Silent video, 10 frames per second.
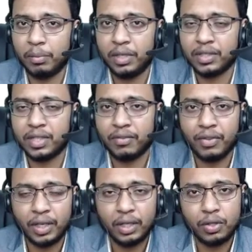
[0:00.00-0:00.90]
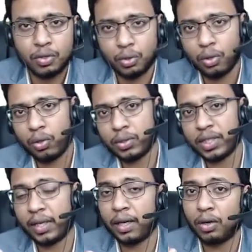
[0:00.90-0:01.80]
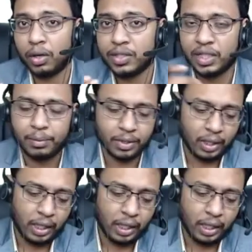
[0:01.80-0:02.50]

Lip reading: means definitely you should know certain concepts,